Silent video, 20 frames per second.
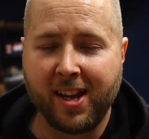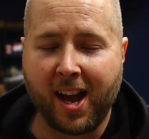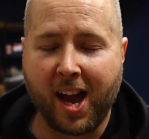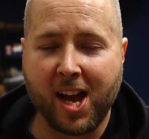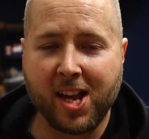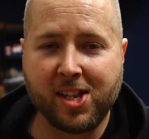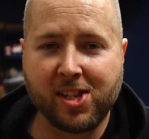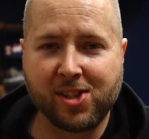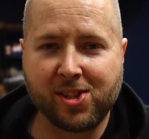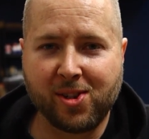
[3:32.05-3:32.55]

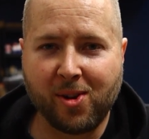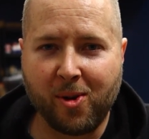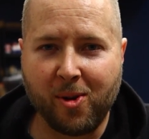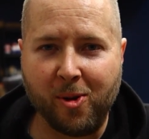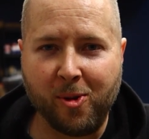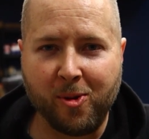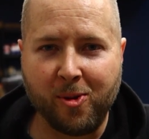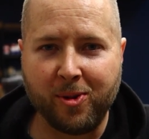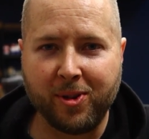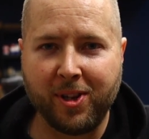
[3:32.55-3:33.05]
I
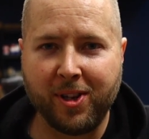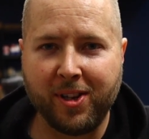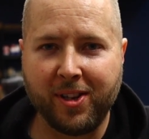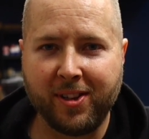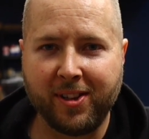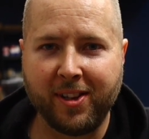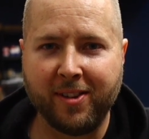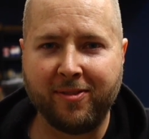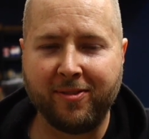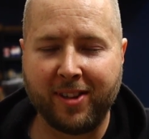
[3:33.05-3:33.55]
sold
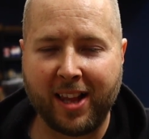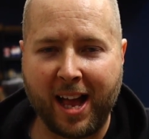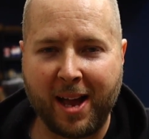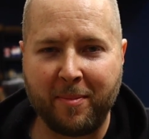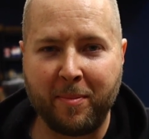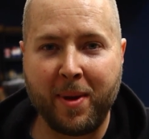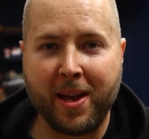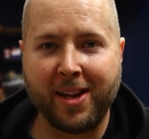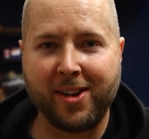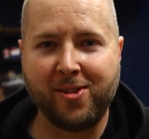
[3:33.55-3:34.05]
the
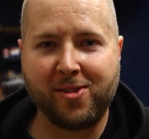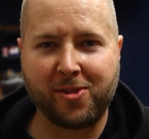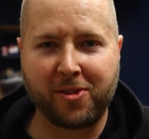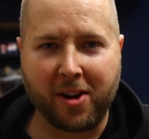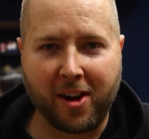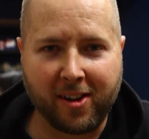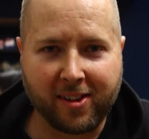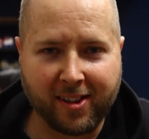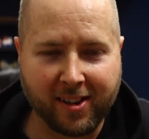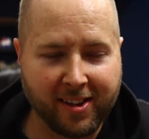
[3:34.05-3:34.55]
flatbed
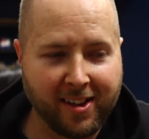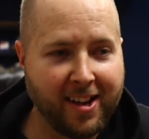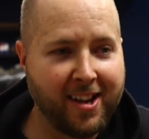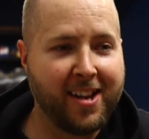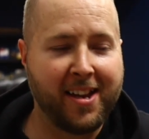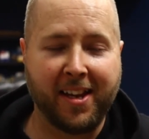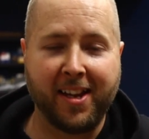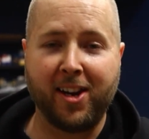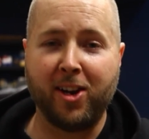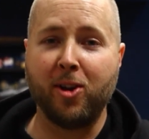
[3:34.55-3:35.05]
truck.
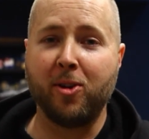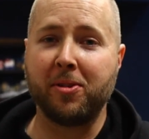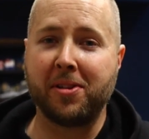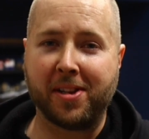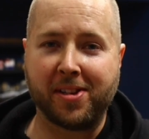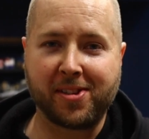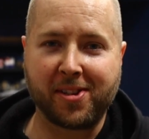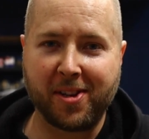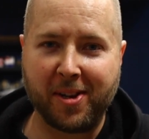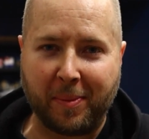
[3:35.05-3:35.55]
And I know
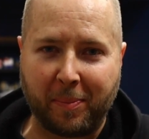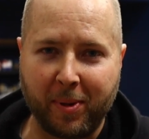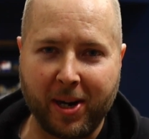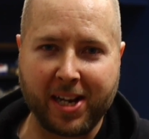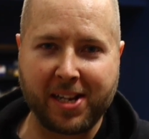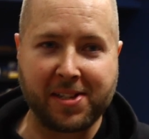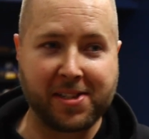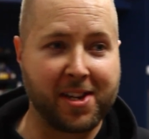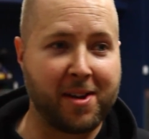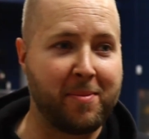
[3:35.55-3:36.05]
that's going to
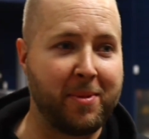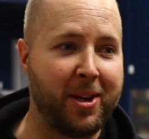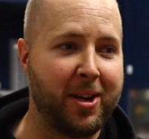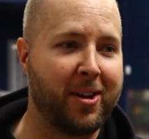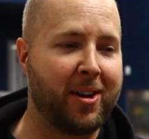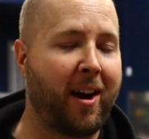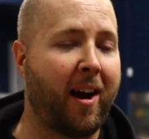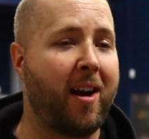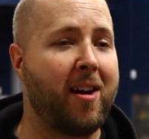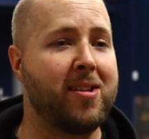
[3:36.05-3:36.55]
break some of
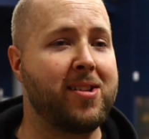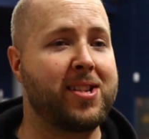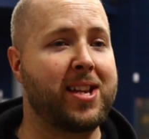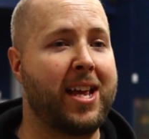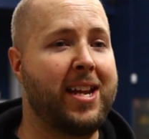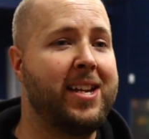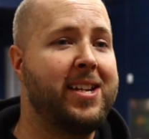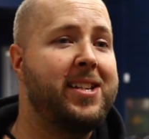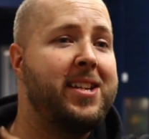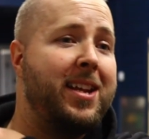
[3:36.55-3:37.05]
your hearts,
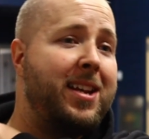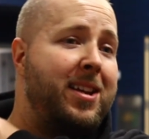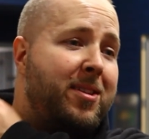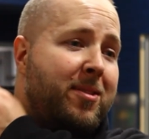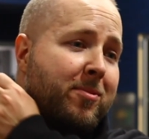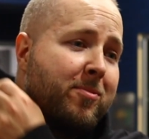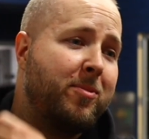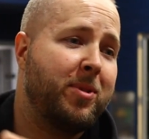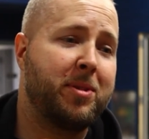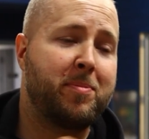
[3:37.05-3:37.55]
and it
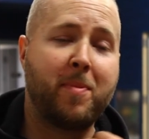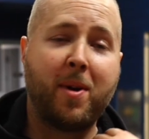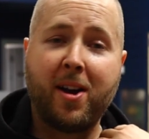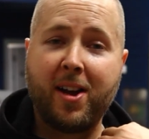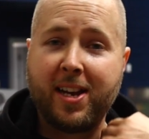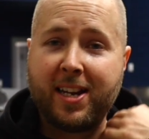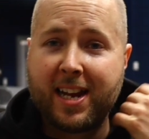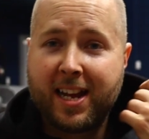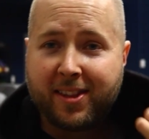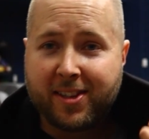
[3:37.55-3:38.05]
didn't with
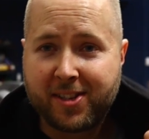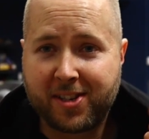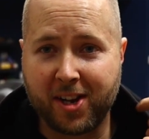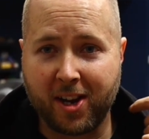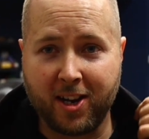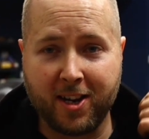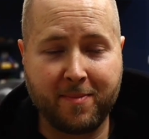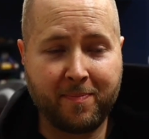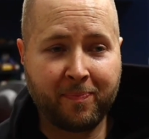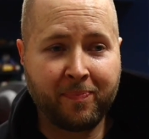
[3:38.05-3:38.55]
mine at the
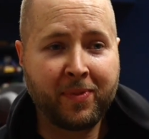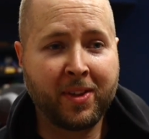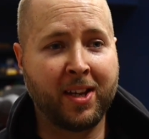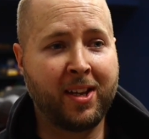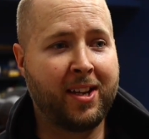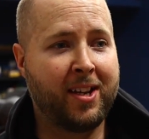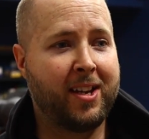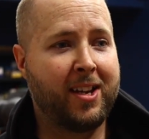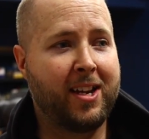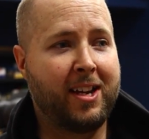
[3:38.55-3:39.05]
time.
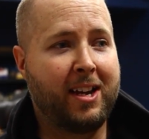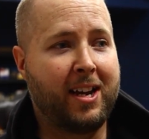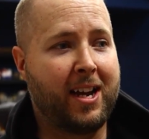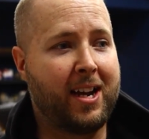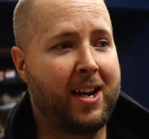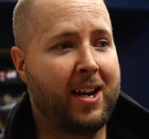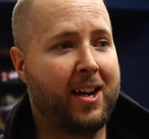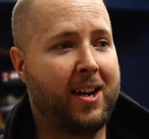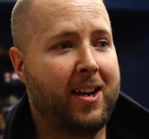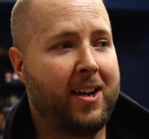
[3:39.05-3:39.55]

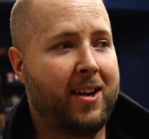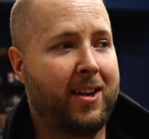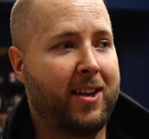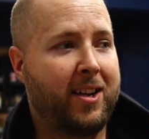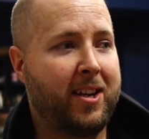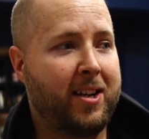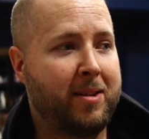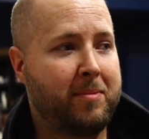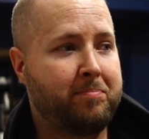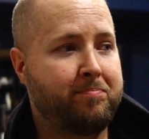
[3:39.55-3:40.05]

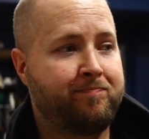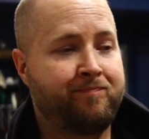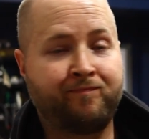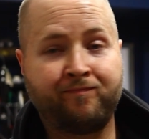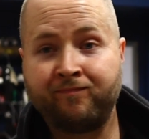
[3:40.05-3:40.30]
I